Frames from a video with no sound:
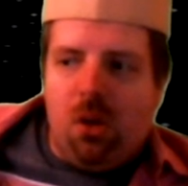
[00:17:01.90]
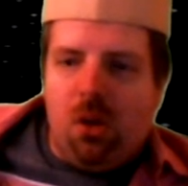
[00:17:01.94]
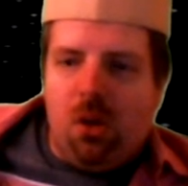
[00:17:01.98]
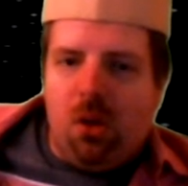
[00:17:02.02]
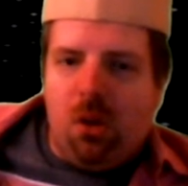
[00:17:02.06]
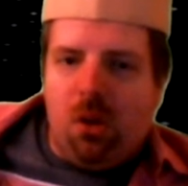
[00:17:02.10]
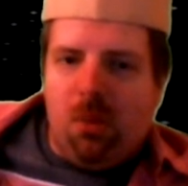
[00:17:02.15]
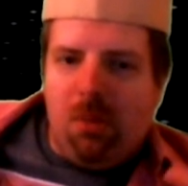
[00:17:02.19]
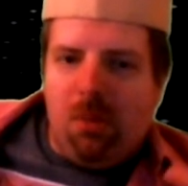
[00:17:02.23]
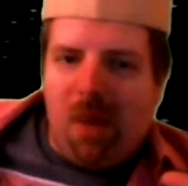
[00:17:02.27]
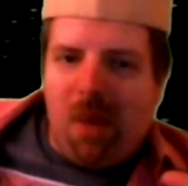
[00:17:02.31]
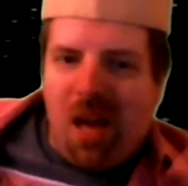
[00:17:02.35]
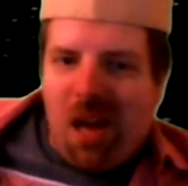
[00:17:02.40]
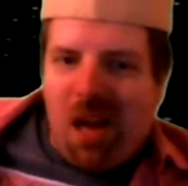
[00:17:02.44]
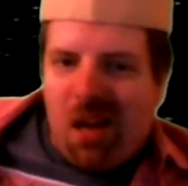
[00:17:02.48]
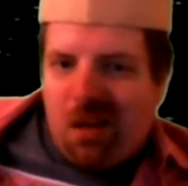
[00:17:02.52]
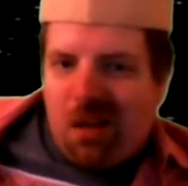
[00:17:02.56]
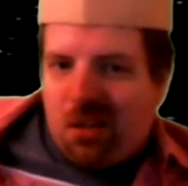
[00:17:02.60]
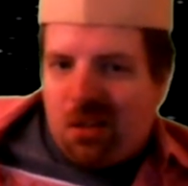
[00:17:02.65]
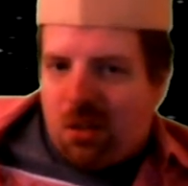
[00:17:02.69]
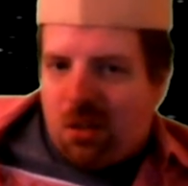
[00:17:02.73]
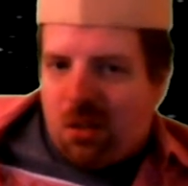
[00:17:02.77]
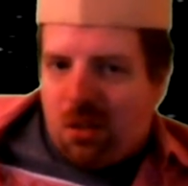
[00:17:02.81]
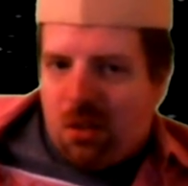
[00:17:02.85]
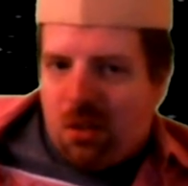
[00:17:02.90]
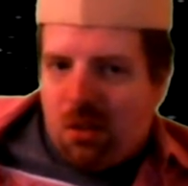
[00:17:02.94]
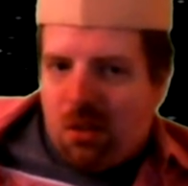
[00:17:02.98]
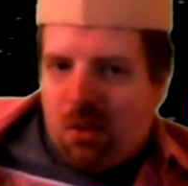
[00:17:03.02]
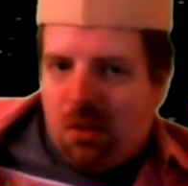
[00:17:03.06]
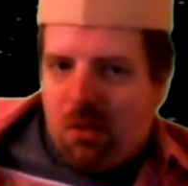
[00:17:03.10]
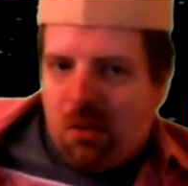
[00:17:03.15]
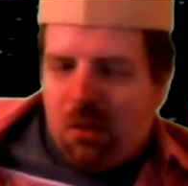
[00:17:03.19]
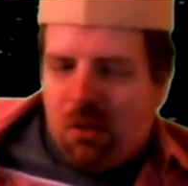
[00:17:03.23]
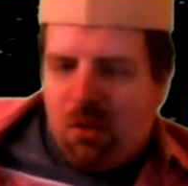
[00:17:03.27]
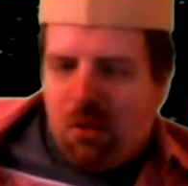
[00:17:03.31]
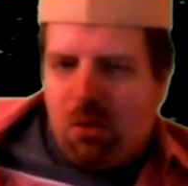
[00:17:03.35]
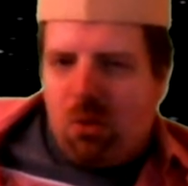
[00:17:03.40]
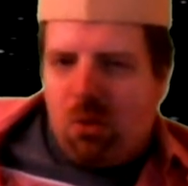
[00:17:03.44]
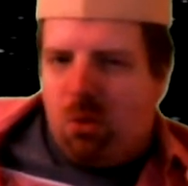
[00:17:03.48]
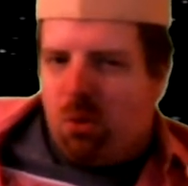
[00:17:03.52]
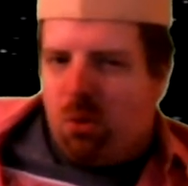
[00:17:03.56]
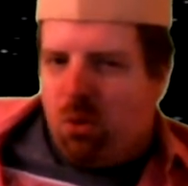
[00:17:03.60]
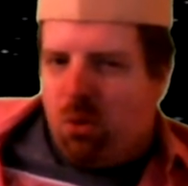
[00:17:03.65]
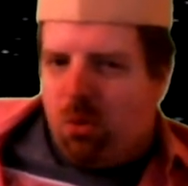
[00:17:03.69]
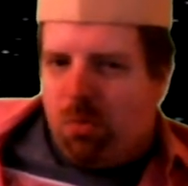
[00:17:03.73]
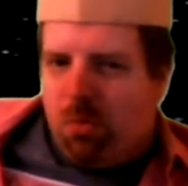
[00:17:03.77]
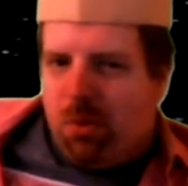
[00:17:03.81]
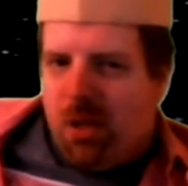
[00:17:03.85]
the mass, the
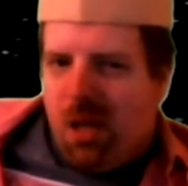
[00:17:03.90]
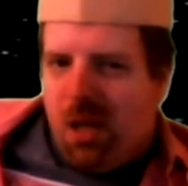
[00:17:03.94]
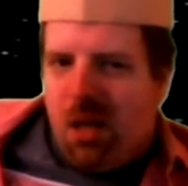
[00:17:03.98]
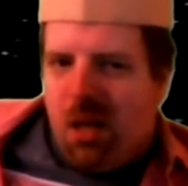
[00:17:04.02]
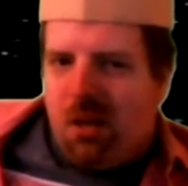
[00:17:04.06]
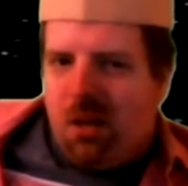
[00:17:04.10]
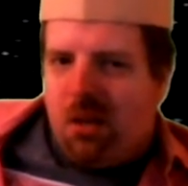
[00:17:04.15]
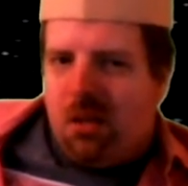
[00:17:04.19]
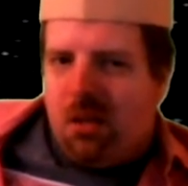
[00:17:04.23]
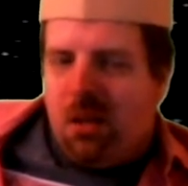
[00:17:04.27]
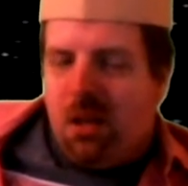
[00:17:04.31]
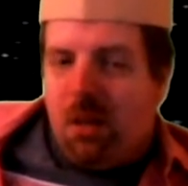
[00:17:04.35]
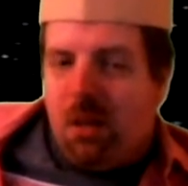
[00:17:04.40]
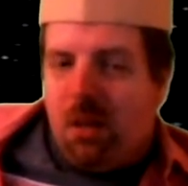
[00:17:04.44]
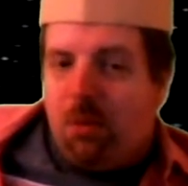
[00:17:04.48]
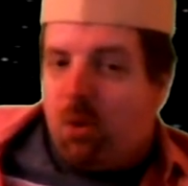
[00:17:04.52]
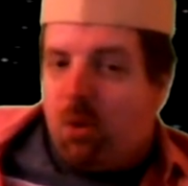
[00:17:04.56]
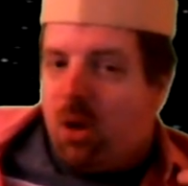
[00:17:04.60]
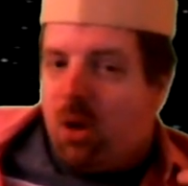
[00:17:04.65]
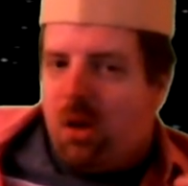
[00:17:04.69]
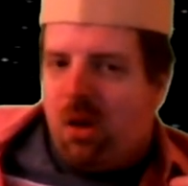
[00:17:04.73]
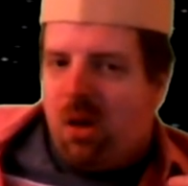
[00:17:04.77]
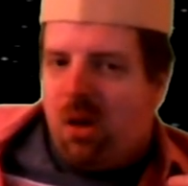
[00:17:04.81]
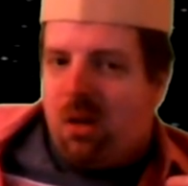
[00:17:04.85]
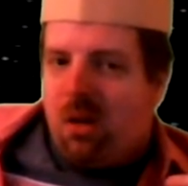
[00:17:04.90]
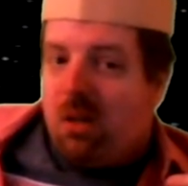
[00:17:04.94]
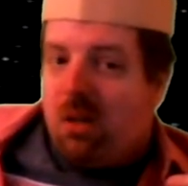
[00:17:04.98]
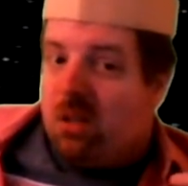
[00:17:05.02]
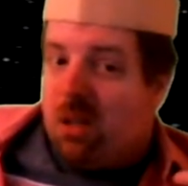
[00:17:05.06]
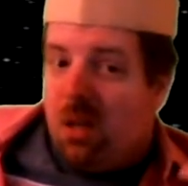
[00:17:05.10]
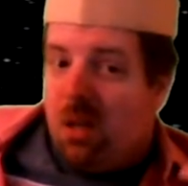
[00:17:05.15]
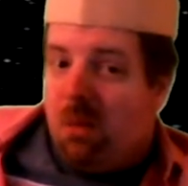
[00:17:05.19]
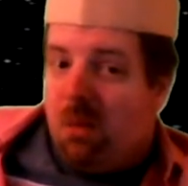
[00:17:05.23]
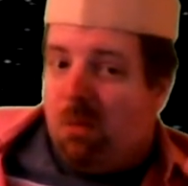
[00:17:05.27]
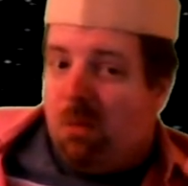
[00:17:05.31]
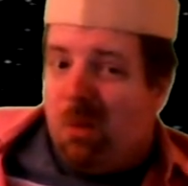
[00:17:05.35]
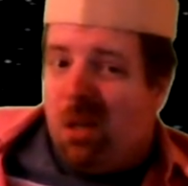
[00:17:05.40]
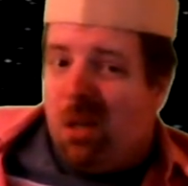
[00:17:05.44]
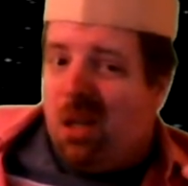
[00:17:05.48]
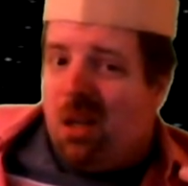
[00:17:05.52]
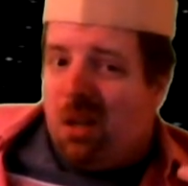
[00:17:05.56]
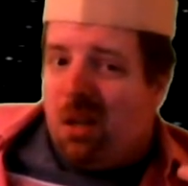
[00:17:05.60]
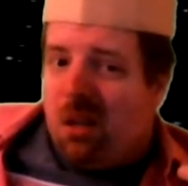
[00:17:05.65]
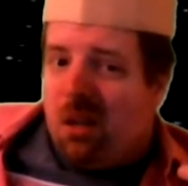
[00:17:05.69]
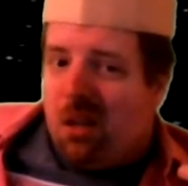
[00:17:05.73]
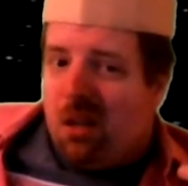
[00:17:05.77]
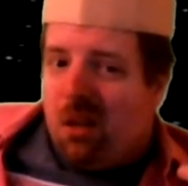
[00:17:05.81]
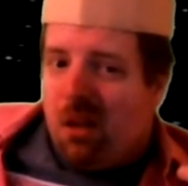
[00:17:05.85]
group, the entity. I'm trying not to say
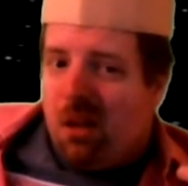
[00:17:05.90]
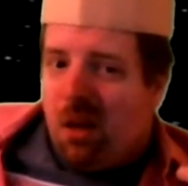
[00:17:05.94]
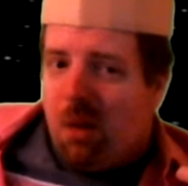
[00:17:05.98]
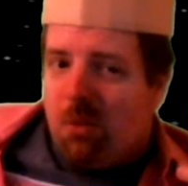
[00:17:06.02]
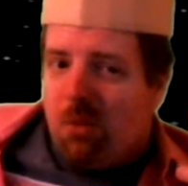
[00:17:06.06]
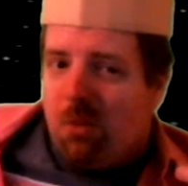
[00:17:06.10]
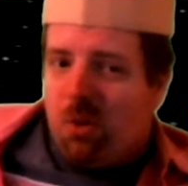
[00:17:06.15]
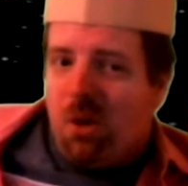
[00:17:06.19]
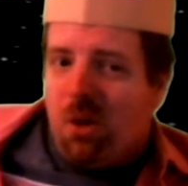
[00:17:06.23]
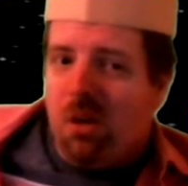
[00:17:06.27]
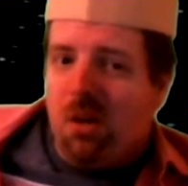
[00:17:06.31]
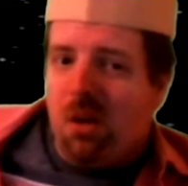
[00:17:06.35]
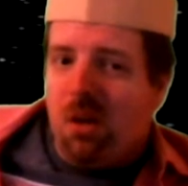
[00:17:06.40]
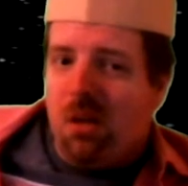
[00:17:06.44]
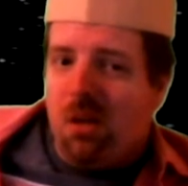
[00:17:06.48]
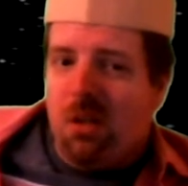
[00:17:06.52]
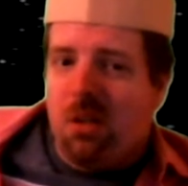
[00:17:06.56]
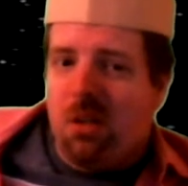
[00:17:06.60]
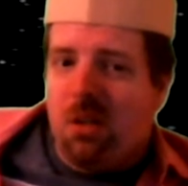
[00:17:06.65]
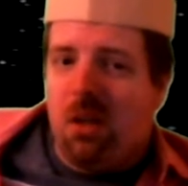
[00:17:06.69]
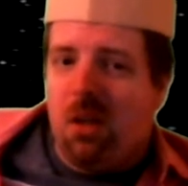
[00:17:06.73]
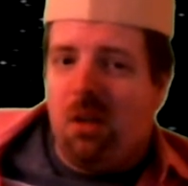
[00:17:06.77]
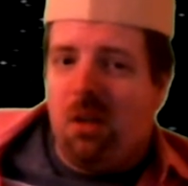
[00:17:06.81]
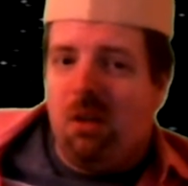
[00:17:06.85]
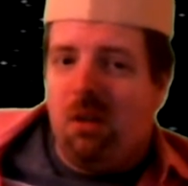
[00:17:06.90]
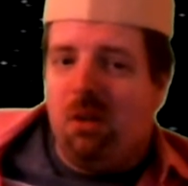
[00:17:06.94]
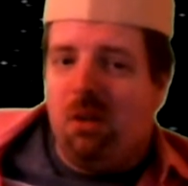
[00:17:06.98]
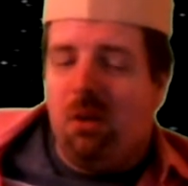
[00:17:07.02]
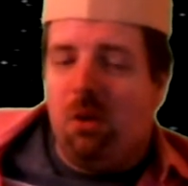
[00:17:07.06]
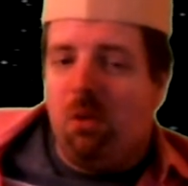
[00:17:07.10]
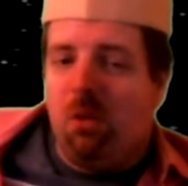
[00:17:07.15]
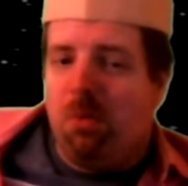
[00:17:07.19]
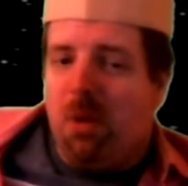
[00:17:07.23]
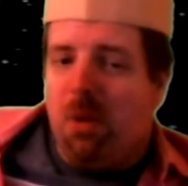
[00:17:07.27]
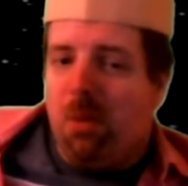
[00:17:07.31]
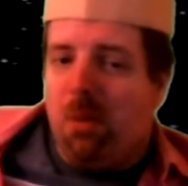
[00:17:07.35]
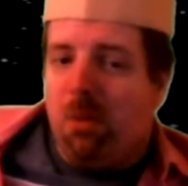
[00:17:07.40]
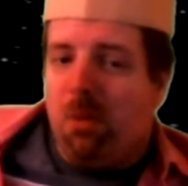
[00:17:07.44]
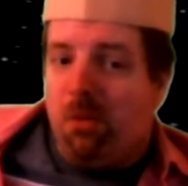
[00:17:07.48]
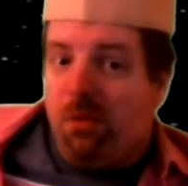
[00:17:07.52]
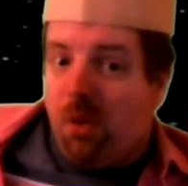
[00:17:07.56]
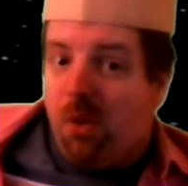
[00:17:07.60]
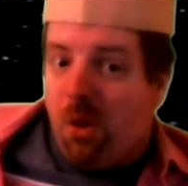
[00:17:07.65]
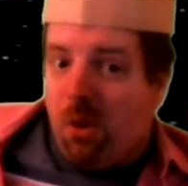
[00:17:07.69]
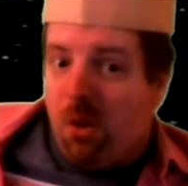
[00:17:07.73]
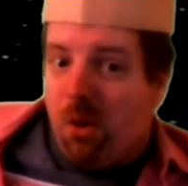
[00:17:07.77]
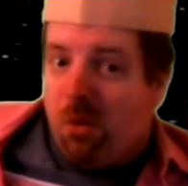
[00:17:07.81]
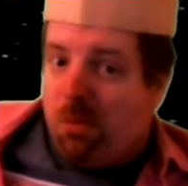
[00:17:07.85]
me. I'm trying not to say, if people
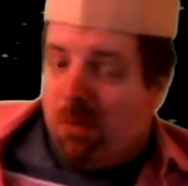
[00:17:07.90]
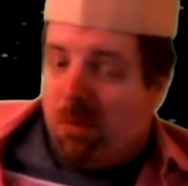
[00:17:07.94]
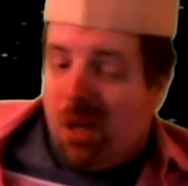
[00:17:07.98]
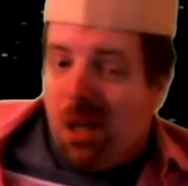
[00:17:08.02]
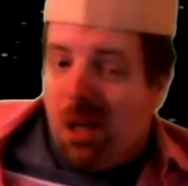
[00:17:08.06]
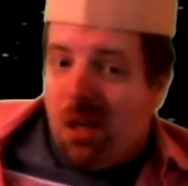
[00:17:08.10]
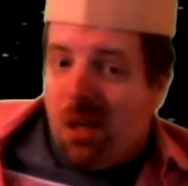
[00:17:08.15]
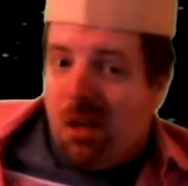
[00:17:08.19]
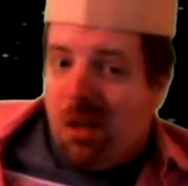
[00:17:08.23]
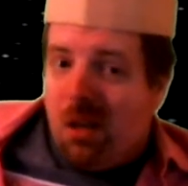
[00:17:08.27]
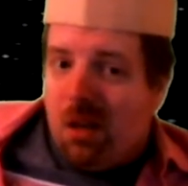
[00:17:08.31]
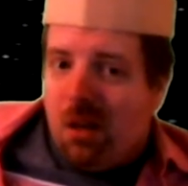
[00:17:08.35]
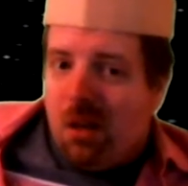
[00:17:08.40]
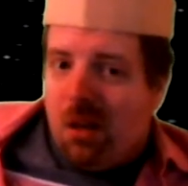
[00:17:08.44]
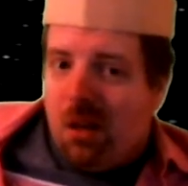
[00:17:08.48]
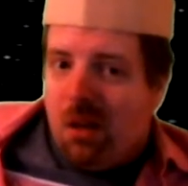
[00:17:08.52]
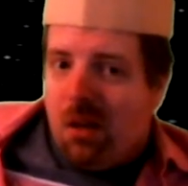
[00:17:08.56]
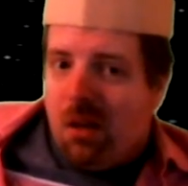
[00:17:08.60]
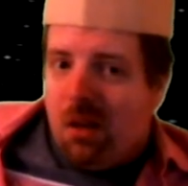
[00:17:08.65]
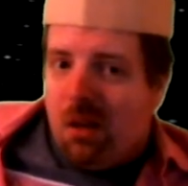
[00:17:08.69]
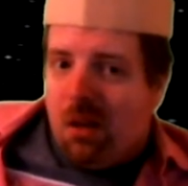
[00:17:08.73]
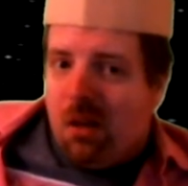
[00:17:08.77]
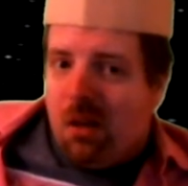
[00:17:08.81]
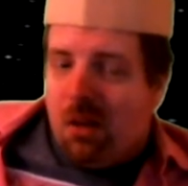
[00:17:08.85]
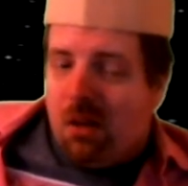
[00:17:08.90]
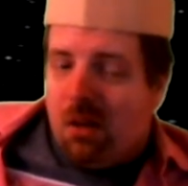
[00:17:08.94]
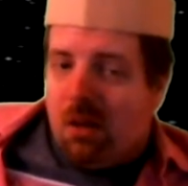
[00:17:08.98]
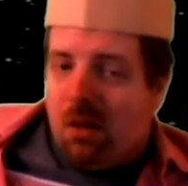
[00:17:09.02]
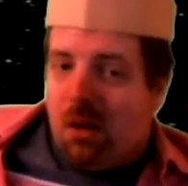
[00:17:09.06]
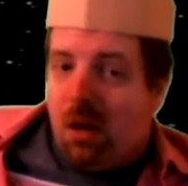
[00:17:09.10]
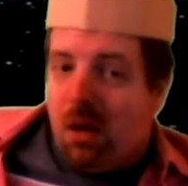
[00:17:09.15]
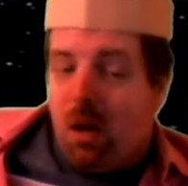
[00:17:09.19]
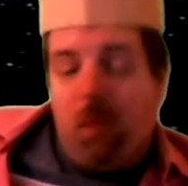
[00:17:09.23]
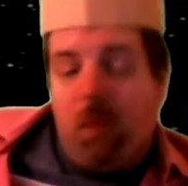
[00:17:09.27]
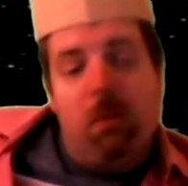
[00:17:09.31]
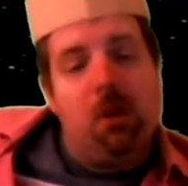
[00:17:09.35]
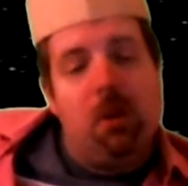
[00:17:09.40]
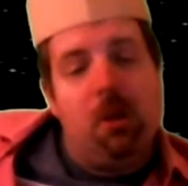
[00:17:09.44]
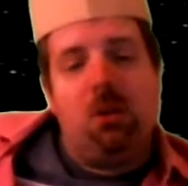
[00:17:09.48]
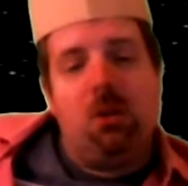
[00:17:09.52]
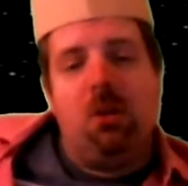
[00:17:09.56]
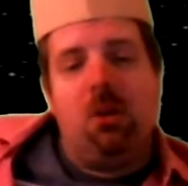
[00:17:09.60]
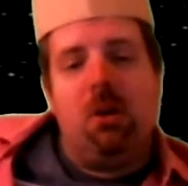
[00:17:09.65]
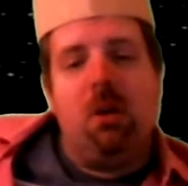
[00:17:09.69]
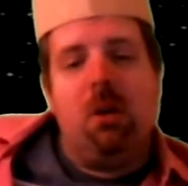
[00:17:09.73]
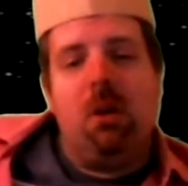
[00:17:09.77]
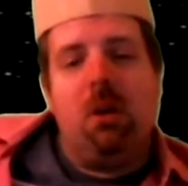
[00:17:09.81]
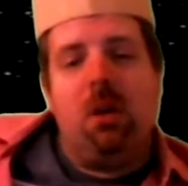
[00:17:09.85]
followed me, I'm the
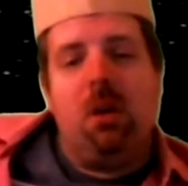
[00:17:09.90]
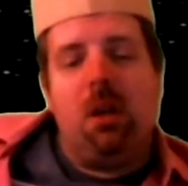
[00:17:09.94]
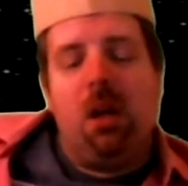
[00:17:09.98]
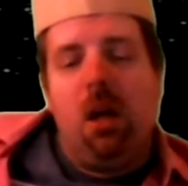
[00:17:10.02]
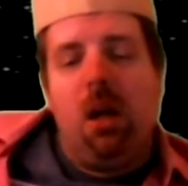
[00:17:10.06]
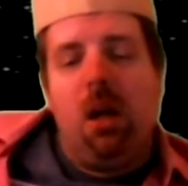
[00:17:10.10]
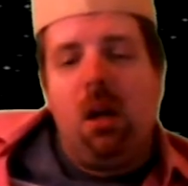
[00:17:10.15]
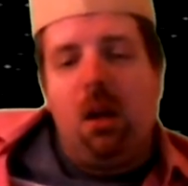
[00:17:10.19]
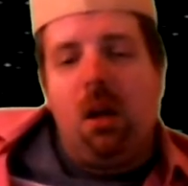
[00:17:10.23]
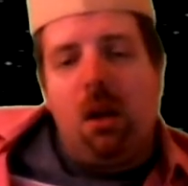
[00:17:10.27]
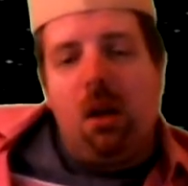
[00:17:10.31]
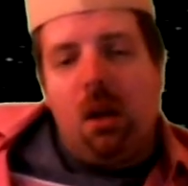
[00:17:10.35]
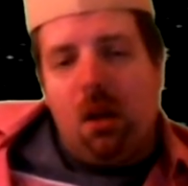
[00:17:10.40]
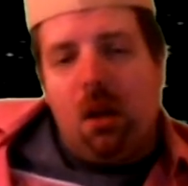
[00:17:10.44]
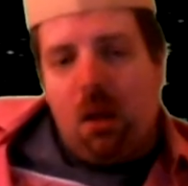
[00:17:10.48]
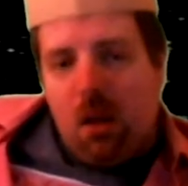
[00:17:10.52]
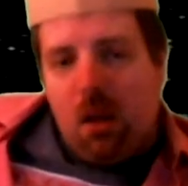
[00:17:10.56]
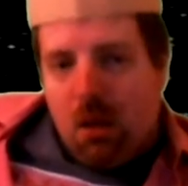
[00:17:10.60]
Eternian King.